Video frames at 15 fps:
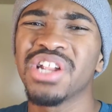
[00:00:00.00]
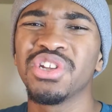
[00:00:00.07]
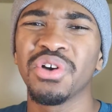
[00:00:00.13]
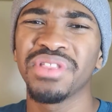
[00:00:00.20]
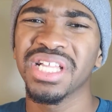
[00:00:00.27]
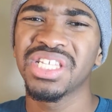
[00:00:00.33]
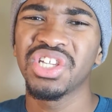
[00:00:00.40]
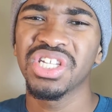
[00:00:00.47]
I don't
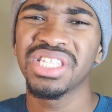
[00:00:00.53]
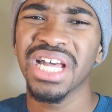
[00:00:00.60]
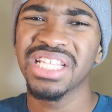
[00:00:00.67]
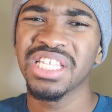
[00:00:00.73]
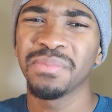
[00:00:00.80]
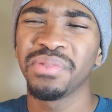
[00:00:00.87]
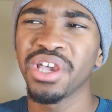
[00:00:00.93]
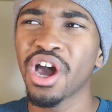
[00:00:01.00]
know, that's just
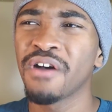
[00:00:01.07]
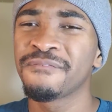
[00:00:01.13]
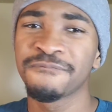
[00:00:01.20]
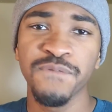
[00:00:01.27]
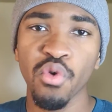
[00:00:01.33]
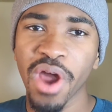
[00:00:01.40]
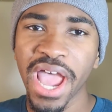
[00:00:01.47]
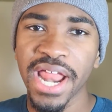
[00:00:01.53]
not something a
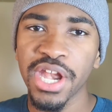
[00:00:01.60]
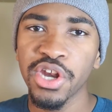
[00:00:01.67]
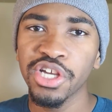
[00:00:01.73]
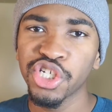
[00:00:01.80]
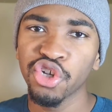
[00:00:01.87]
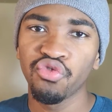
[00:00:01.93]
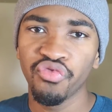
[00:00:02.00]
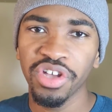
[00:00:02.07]

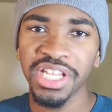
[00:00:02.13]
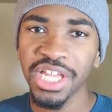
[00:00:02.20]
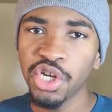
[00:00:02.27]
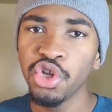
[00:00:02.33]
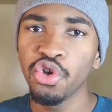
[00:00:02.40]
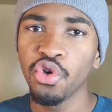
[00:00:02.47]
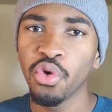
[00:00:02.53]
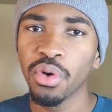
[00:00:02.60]
friend should really
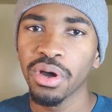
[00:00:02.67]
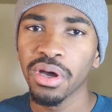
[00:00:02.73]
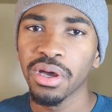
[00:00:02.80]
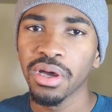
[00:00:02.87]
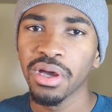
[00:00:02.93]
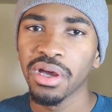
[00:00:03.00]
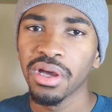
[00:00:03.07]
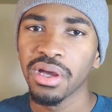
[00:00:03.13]
do.
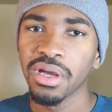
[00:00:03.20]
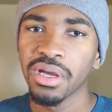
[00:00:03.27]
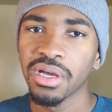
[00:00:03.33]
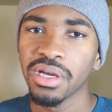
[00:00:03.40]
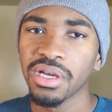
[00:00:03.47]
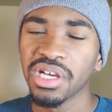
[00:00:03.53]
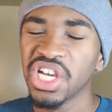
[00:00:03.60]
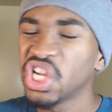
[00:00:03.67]

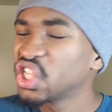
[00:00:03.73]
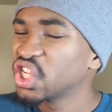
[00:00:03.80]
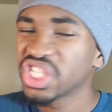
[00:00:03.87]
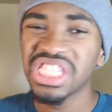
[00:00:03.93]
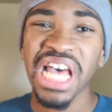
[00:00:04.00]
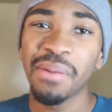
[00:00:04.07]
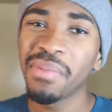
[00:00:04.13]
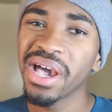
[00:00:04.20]

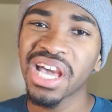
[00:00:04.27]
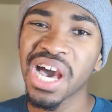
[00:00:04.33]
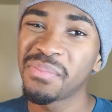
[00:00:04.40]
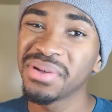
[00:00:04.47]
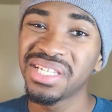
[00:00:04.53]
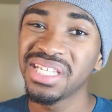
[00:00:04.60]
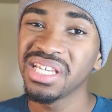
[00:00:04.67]
Just not my cup of